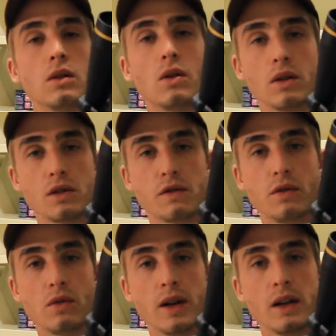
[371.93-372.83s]
on its
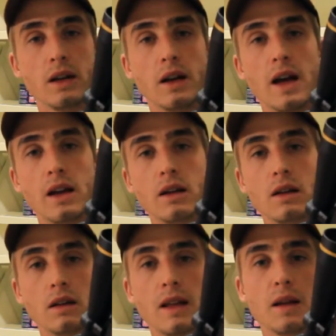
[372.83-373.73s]
forend, and
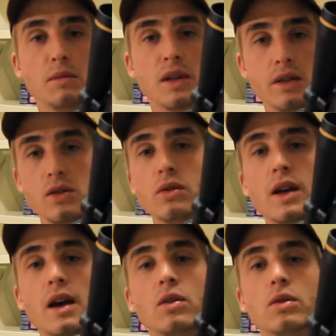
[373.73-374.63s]
that means you
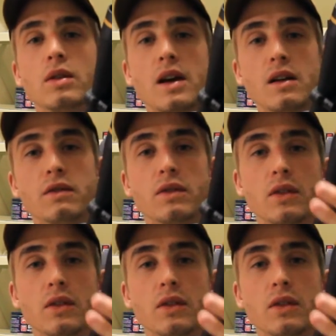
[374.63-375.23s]
cannot have